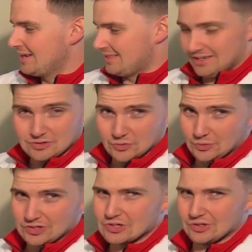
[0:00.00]
These were
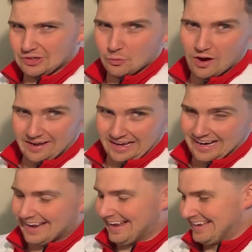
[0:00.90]
originally white,
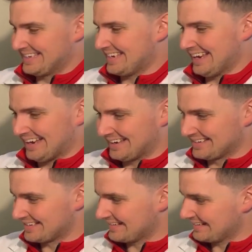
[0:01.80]
guys,
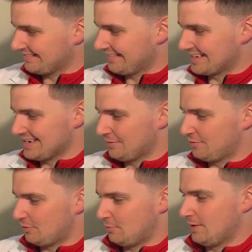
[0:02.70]
and we did a
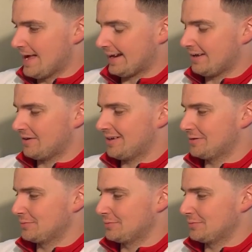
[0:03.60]
full blackout on them.